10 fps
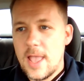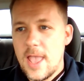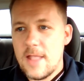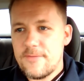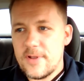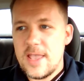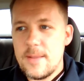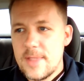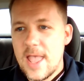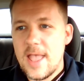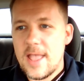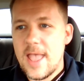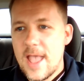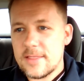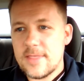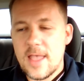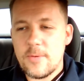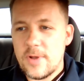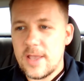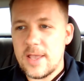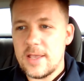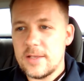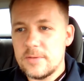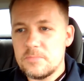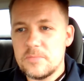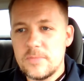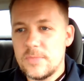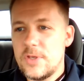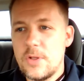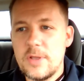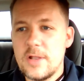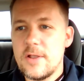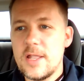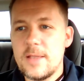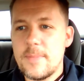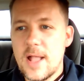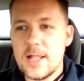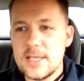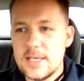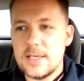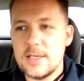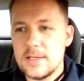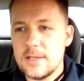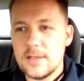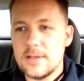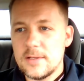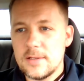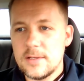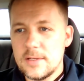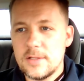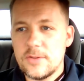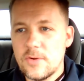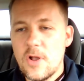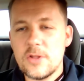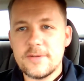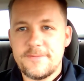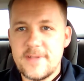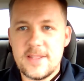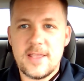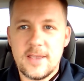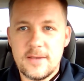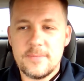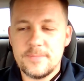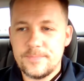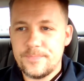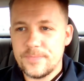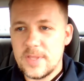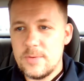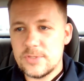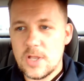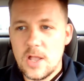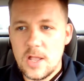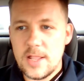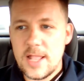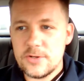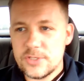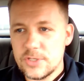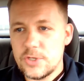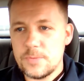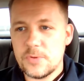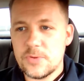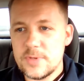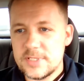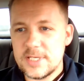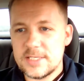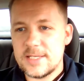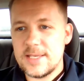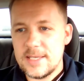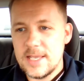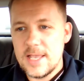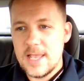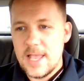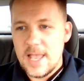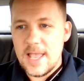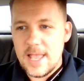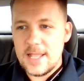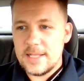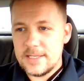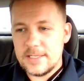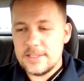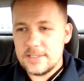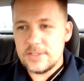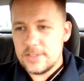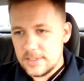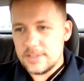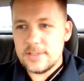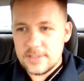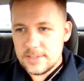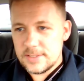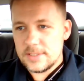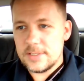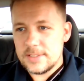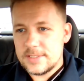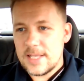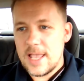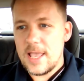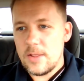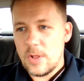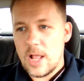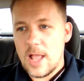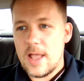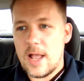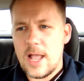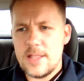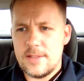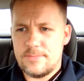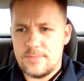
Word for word: And for him to act that way, you don't hear anybody, they're all defending him. He was on Anderson Cooper 360 saying, I, I,